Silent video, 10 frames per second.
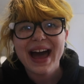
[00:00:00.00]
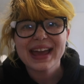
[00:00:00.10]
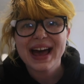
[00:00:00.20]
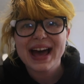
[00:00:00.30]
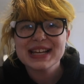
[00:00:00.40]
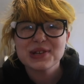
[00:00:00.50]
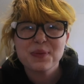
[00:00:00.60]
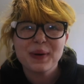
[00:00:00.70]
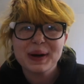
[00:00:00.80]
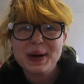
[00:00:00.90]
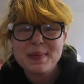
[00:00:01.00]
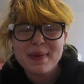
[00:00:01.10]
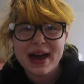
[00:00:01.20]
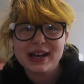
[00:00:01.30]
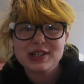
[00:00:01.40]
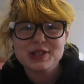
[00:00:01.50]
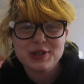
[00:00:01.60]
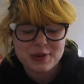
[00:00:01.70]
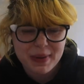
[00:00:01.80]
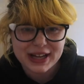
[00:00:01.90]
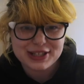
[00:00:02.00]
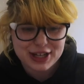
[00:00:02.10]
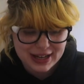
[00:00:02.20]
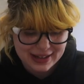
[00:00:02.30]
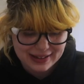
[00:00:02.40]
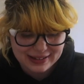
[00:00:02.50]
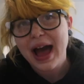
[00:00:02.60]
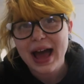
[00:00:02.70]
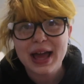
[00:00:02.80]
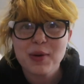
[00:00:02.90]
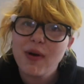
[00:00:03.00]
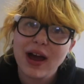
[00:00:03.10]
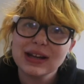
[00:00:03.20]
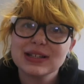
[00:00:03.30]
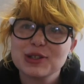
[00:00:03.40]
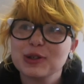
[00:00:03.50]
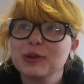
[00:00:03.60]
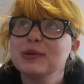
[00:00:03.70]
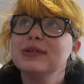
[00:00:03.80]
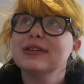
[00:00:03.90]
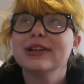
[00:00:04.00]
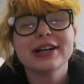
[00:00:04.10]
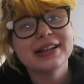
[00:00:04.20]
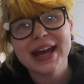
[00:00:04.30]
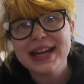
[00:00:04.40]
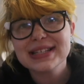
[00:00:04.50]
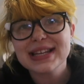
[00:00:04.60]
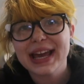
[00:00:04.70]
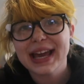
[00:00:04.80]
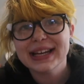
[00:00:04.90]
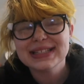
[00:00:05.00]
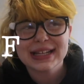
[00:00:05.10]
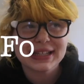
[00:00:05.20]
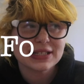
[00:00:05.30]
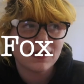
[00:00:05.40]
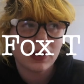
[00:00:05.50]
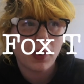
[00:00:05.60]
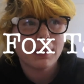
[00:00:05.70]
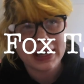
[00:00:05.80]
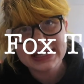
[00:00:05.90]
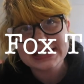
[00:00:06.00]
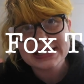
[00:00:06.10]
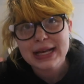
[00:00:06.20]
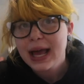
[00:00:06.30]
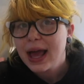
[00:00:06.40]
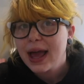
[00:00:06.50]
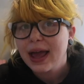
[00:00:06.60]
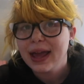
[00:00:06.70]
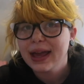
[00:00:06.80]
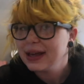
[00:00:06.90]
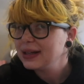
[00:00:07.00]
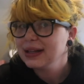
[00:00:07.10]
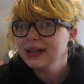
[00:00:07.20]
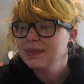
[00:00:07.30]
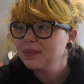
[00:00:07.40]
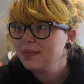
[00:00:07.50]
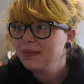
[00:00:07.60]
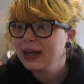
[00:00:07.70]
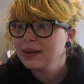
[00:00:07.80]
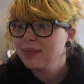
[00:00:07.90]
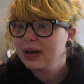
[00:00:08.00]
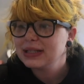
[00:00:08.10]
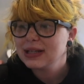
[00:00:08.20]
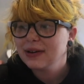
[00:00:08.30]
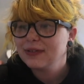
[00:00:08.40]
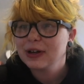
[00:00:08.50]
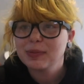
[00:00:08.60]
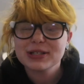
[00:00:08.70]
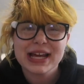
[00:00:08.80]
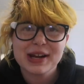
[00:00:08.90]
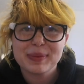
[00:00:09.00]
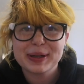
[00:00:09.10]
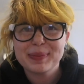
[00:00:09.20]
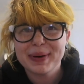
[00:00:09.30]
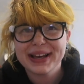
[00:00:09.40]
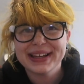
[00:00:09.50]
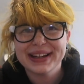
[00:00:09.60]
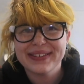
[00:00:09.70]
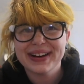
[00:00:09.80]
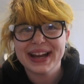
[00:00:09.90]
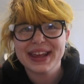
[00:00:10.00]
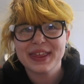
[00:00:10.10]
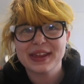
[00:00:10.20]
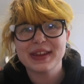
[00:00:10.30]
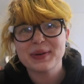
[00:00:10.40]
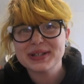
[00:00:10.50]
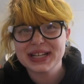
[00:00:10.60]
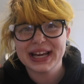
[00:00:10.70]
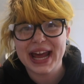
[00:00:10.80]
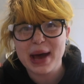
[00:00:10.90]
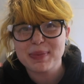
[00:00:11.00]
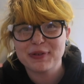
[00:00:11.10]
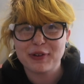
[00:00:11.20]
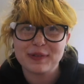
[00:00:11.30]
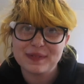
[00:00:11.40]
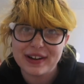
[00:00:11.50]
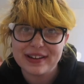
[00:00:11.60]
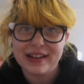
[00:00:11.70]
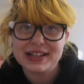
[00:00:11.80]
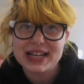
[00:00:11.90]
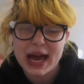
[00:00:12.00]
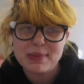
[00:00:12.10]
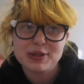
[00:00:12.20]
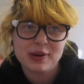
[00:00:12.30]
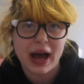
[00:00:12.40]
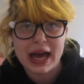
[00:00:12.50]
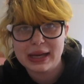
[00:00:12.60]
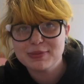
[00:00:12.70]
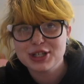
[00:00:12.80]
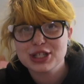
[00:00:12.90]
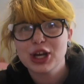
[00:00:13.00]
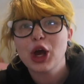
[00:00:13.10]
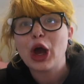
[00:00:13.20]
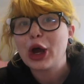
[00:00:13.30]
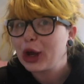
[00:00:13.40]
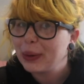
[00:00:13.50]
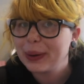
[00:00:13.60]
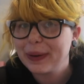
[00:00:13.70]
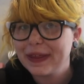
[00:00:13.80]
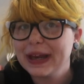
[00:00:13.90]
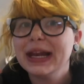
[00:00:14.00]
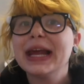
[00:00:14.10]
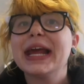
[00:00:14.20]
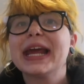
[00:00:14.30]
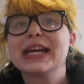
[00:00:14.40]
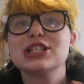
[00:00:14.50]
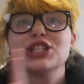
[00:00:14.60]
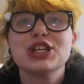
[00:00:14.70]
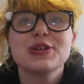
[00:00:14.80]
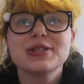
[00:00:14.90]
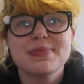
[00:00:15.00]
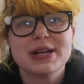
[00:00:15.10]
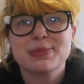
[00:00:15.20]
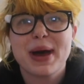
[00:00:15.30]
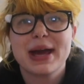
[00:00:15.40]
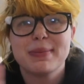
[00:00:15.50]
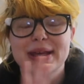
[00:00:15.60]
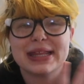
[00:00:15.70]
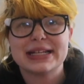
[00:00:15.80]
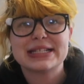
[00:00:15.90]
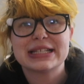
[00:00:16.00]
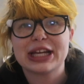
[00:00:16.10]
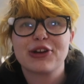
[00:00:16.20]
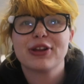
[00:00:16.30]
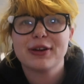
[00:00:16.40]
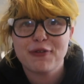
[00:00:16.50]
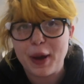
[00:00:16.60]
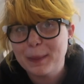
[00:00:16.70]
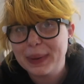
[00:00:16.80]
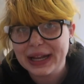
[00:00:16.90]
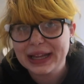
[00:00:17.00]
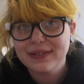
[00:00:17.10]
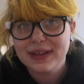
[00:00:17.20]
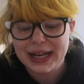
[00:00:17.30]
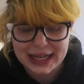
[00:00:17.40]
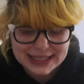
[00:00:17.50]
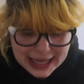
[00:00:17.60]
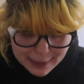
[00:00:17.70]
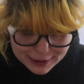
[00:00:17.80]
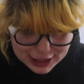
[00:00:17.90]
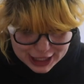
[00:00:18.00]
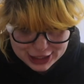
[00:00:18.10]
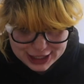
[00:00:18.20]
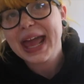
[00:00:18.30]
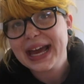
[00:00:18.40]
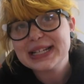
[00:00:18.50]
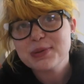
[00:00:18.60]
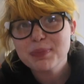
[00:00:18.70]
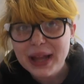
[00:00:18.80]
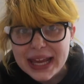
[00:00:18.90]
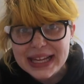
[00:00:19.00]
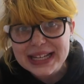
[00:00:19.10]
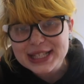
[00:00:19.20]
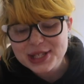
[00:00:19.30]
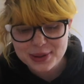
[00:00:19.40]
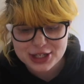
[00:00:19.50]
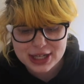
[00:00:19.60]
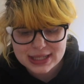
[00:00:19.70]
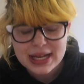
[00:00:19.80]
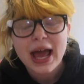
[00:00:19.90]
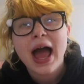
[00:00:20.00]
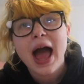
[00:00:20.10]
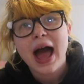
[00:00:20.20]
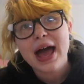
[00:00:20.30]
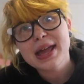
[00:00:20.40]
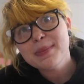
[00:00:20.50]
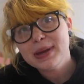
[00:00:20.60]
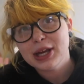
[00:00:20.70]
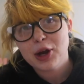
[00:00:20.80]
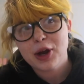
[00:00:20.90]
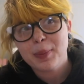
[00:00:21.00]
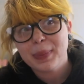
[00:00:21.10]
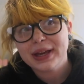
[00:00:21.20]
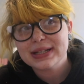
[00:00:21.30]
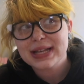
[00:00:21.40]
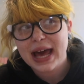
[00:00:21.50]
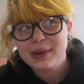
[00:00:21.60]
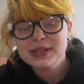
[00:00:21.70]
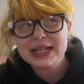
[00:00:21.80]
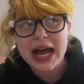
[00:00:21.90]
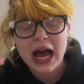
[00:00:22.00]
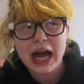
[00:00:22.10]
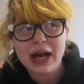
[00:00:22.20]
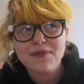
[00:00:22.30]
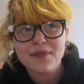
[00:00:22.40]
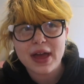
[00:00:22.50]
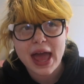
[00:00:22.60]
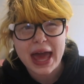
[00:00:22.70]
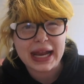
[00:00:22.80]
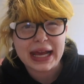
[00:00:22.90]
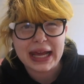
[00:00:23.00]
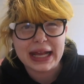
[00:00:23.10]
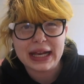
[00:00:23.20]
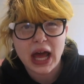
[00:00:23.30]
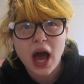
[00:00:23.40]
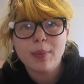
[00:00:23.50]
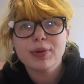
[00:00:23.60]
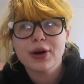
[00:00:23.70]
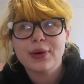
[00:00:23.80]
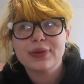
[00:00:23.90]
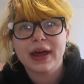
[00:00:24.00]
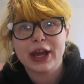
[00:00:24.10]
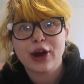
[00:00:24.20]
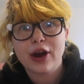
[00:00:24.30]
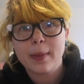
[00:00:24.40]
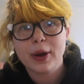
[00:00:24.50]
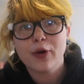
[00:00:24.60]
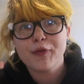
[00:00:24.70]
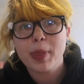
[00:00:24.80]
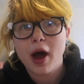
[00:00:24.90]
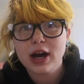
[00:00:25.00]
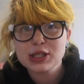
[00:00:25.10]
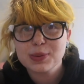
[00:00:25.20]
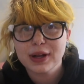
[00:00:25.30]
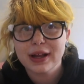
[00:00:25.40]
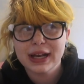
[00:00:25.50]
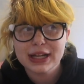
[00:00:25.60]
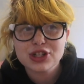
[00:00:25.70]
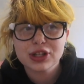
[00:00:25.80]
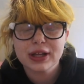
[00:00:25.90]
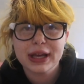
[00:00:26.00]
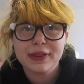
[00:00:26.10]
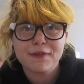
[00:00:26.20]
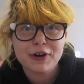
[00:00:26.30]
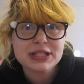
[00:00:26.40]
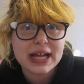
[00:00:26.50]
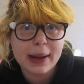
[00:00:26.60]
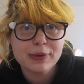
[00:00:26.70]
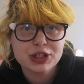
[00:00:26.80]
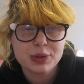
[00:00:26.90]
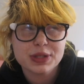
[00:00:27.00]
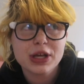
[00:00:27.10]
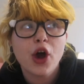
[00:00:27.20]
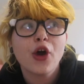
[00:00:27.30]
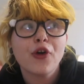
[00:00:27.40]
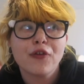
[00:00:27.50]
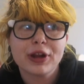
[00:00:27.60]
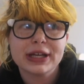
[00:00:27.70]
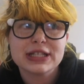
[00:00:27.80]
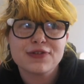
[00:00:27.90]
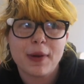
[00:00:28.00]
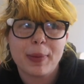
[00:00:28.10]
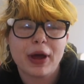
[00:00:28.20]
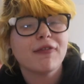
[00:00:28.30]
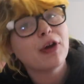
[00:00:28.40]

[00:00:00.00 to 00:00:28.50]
Hi guys, welcome back to my channel. I wanted to look nice and set this video up nice and make myself look presentable, but you know what? I think that wasn't gonna happen for a very long time, so I am just going with it. Excuse the mess behind me, that is literally from middle of the night diaper changes and blanket switches. I am here because I was gonna edit and upload like her coming home from the hospital initially the first time when she was released from